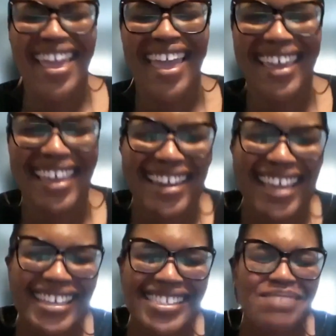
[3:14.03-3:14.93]
And
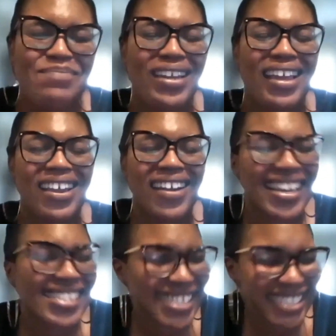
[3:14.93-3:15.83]
it's been a
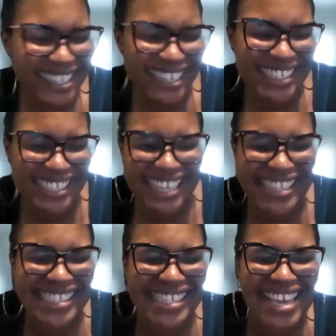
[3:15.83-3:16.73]
crazy journey
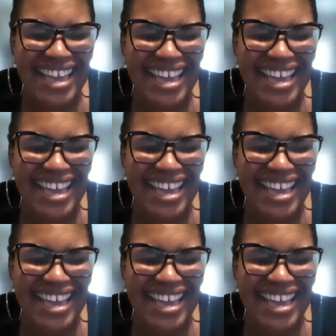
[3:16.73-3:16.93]
since.